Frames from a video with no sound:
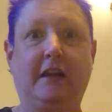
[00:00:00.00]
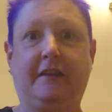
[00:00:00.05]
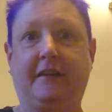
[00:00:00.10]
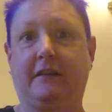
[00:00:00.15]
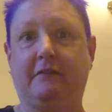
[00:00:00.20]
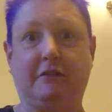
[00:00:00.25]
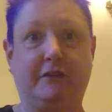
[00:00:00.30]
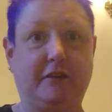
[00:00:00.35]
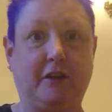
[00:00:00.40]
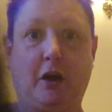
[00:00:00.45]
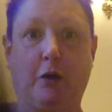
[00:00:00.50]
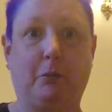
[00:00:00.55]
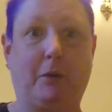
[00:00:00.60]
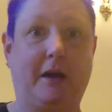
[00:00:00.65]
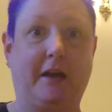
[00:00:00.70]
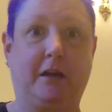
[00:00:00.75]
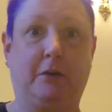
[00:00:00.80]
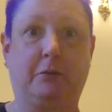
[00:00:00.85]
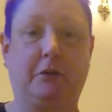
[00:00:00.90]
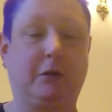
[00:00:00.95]
there is no
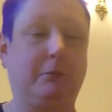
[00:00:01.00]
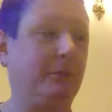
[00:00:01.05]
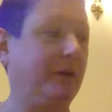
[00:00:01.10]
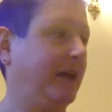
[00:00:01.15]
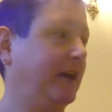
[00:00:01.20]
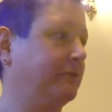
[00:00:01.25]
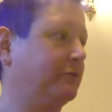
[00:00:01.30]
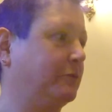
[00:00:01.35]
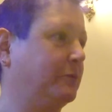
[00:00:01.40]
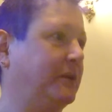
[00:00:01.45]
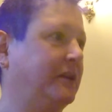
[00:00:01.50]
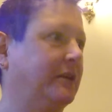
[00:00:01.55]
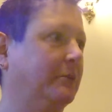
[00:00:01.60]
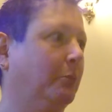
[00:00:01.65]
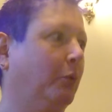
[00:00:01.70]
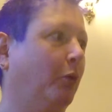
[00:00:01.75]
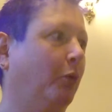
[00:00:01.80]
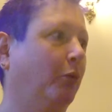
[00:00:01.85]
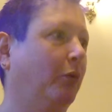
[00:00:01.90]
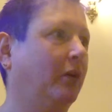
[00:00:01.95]
way I'm going to be able to eat
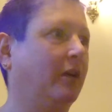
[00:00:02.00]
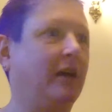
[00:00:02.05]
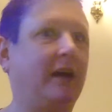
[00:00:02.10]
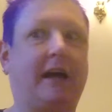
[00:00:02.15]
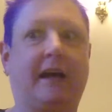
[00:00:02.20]
them all.